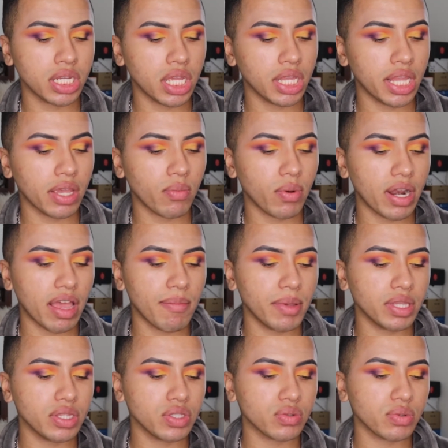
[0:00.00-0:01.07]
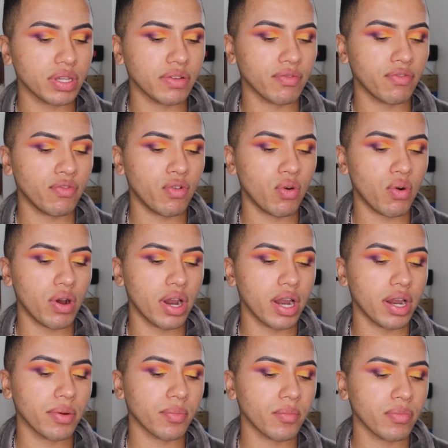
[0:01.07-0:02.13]
like what I've been doing
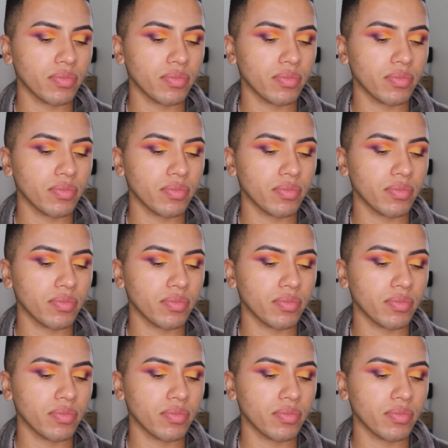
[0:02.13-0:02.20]
for